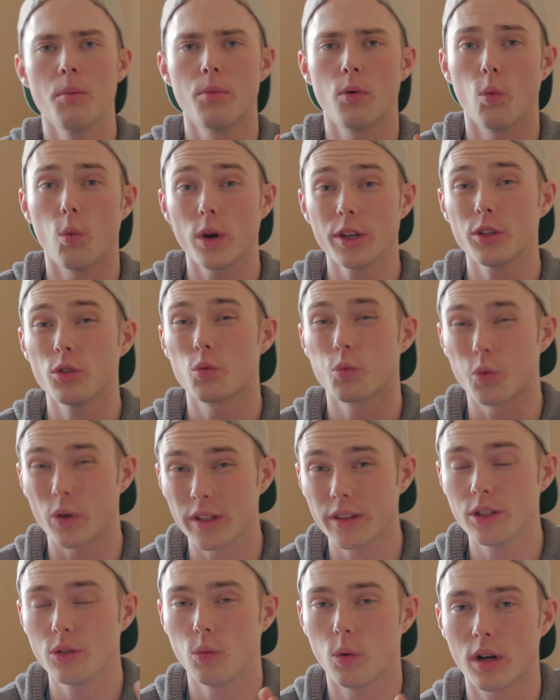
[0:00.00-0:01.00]
But what you
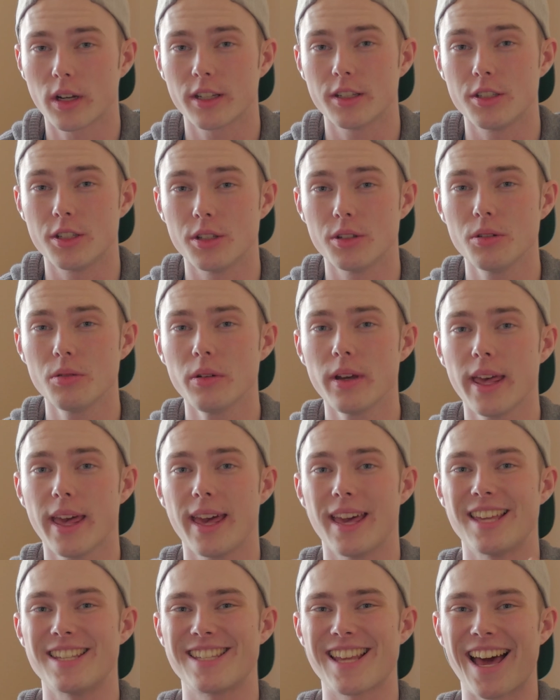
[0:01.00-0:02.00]
really want to do
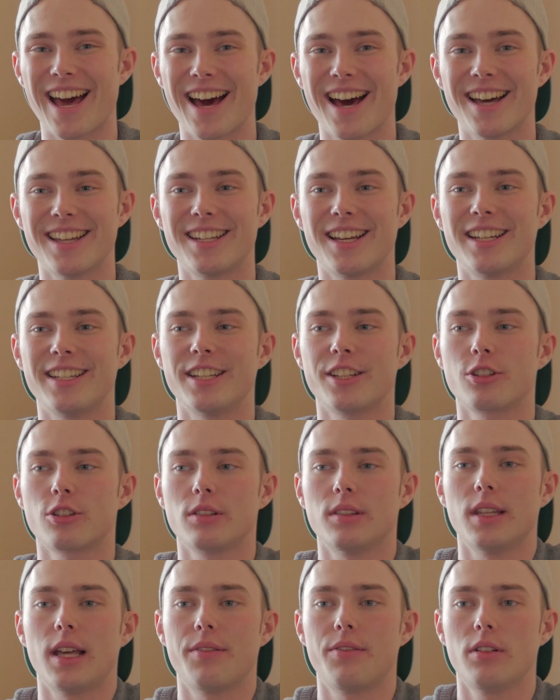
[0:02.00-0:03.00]
is add another
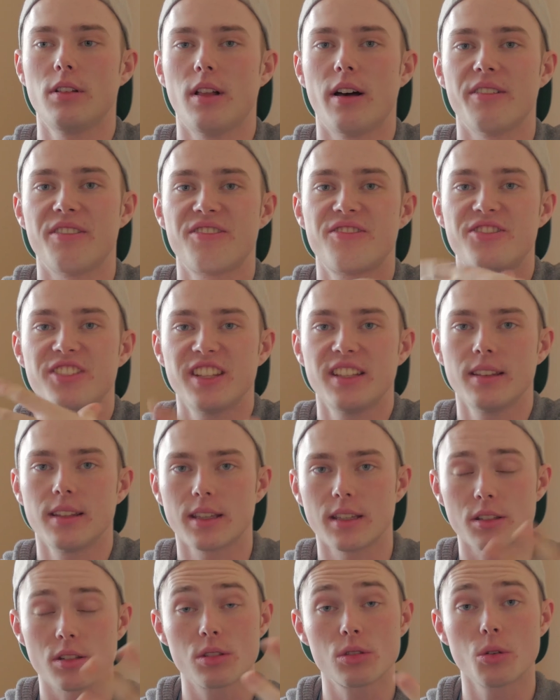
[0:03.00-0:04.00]
level of
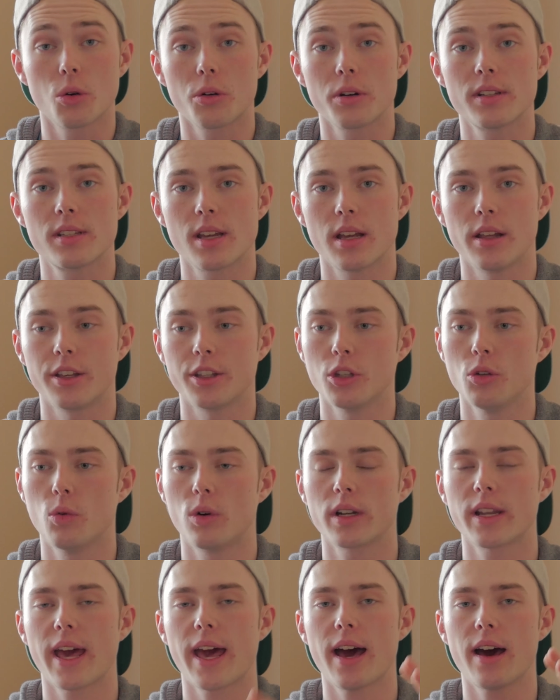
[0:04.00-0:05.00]
feeling and storytelling. You
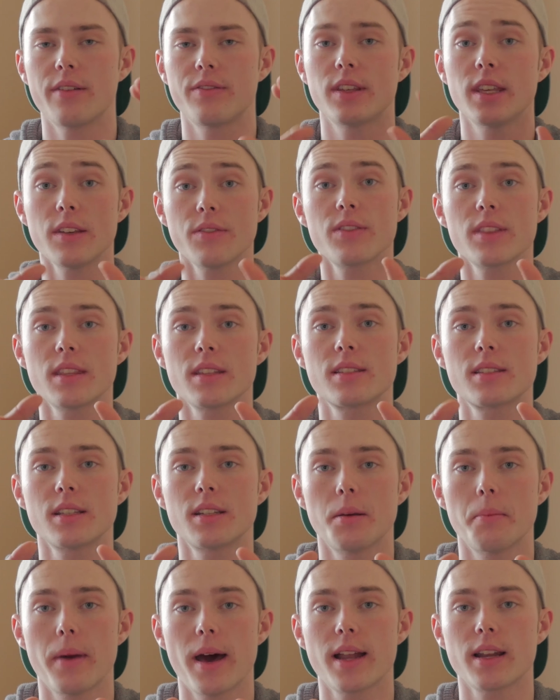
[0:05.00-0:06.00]
want to have even the
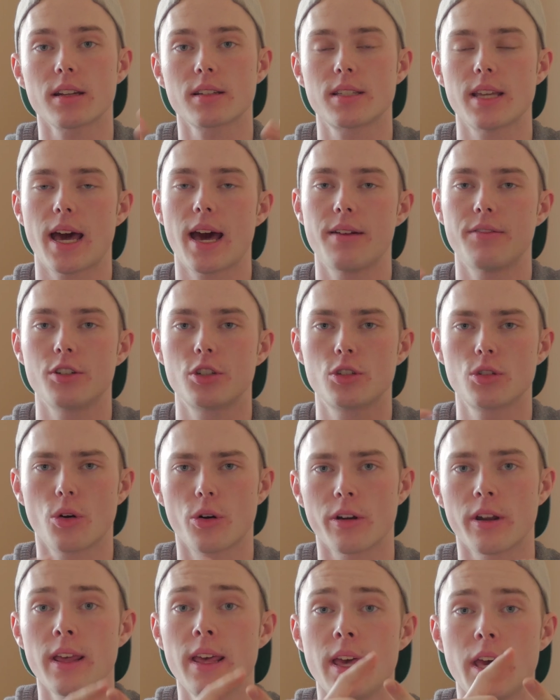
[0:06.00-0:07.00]
cinematic to have a
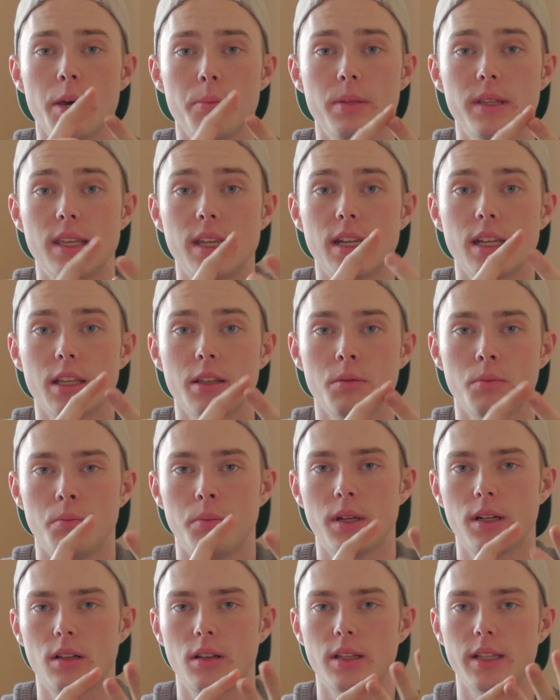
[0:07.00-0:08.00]
short beginning,
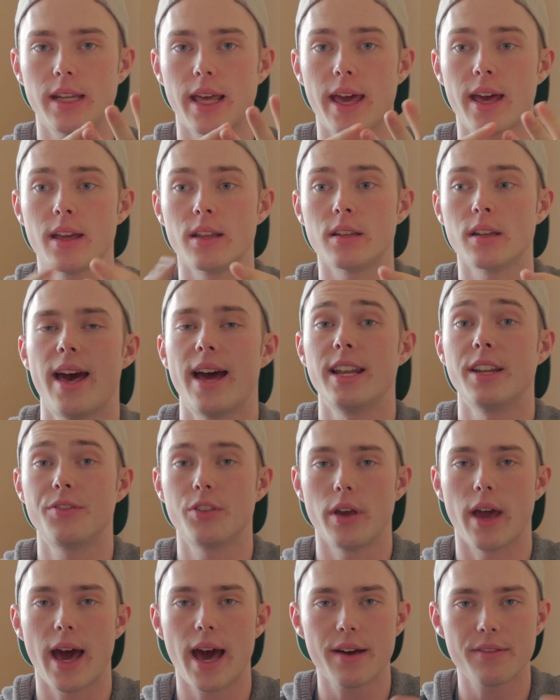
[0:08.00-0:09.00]
middle, and end. And if
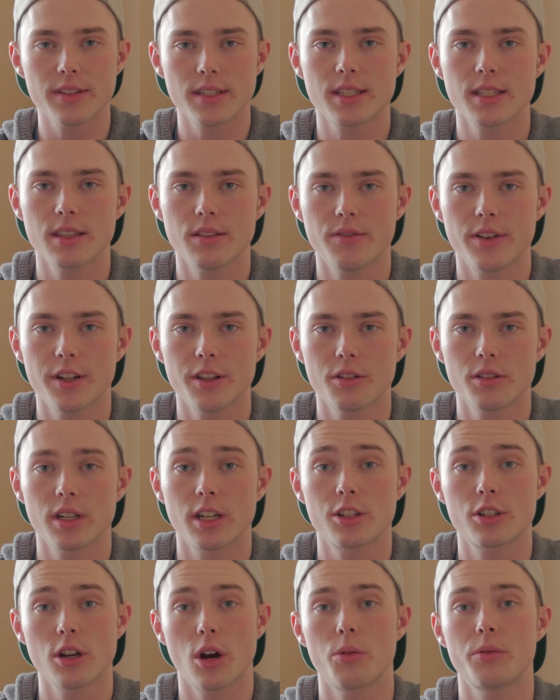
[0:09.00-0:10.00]
you haven't seen the video that I
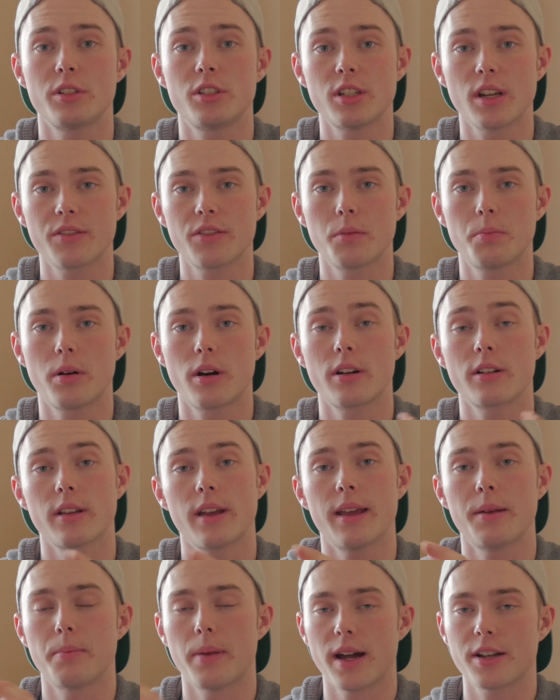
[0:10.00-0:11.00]
shot with Jeff Napard
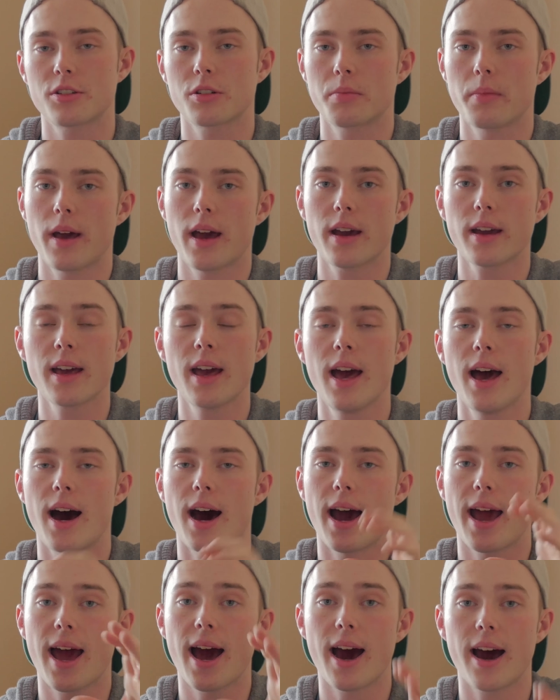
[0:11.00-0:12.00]
and Patrick Mack,
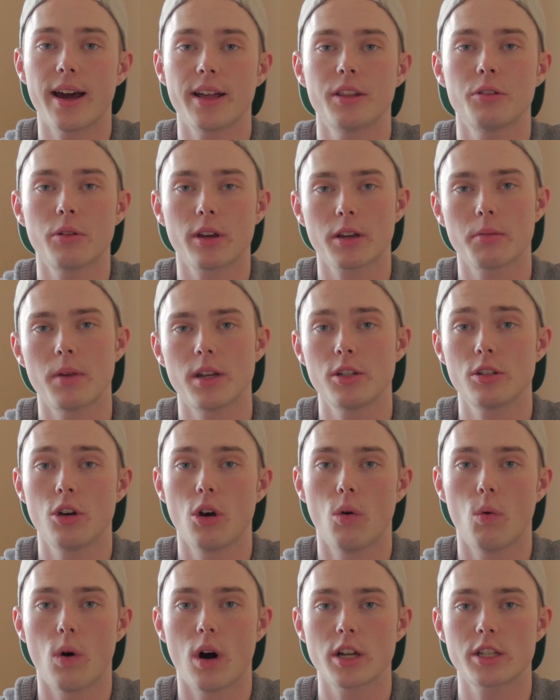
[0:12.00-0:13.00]
I highly recommend you
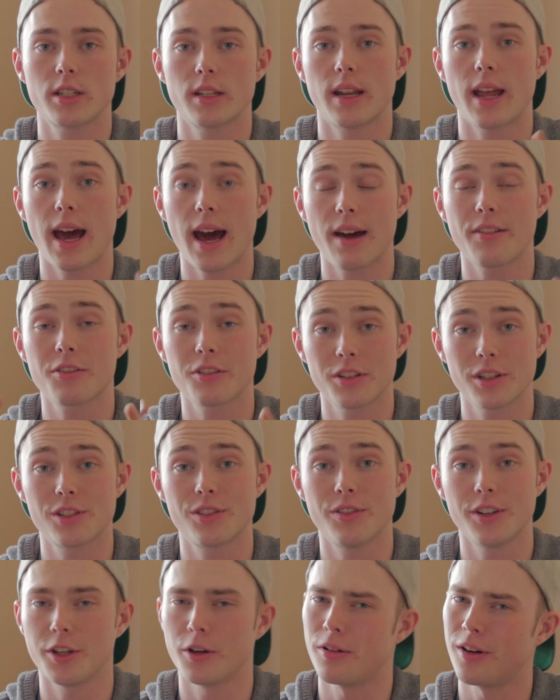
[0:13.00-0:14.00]
go watch it after this
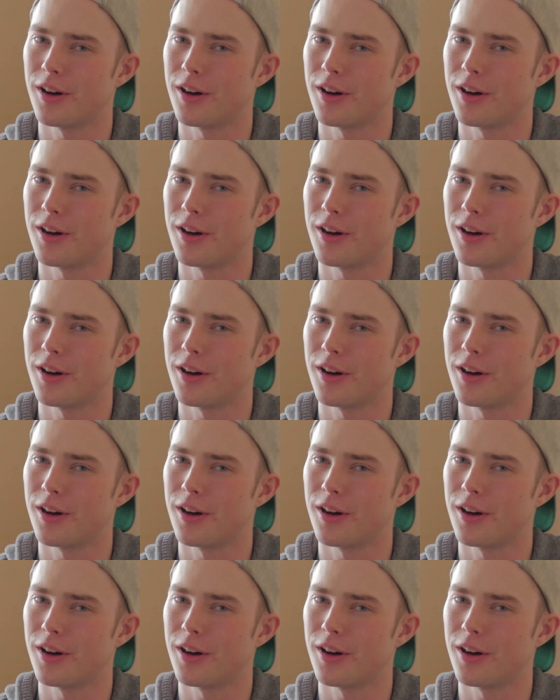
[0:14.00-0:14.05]
video,